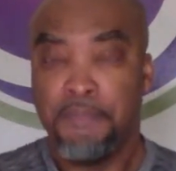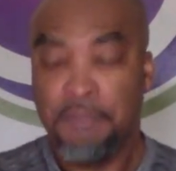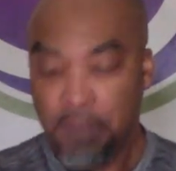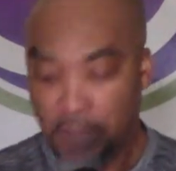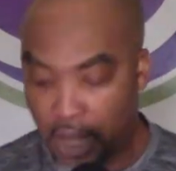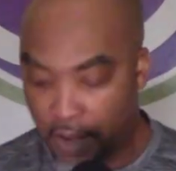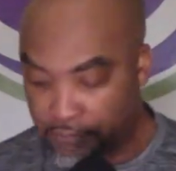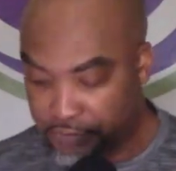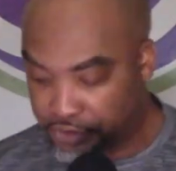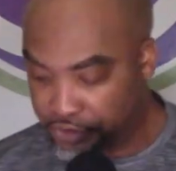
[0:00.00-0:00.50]

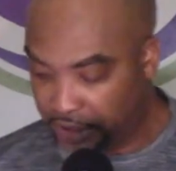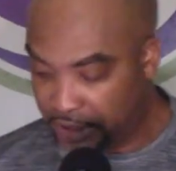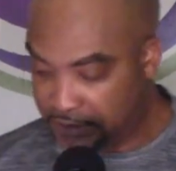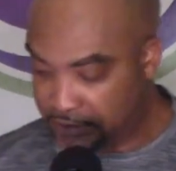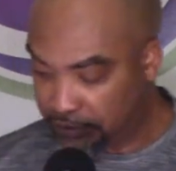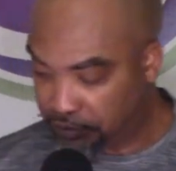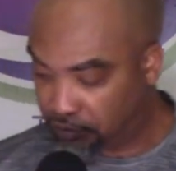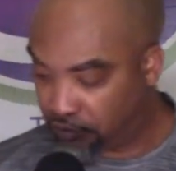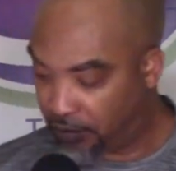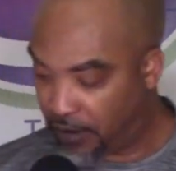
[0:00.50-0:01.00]
of
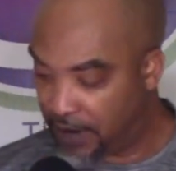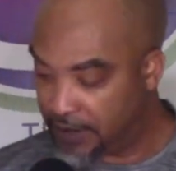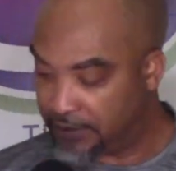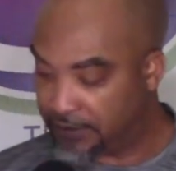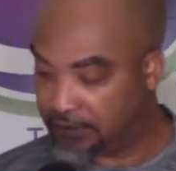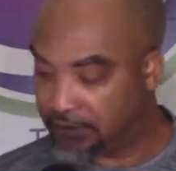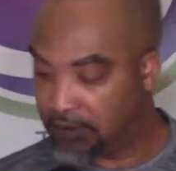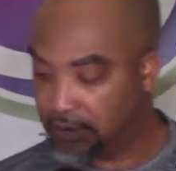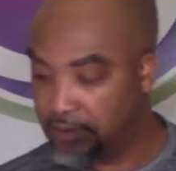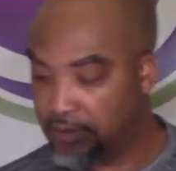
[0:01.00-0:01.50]
Jesus
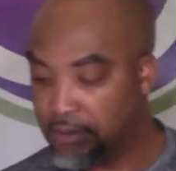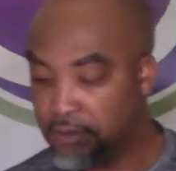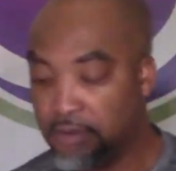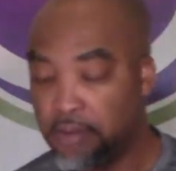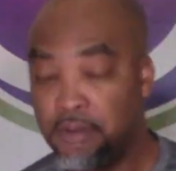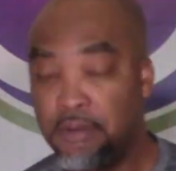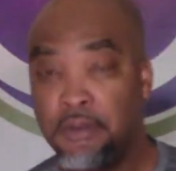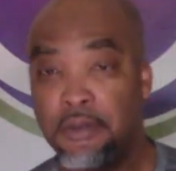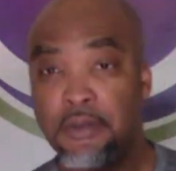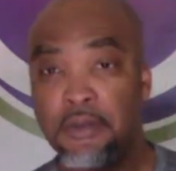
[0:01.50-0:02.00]
Christ.
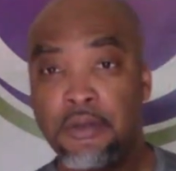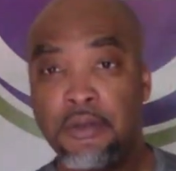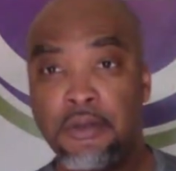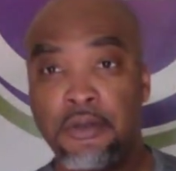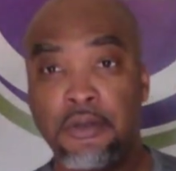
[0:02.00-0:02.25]
Amen.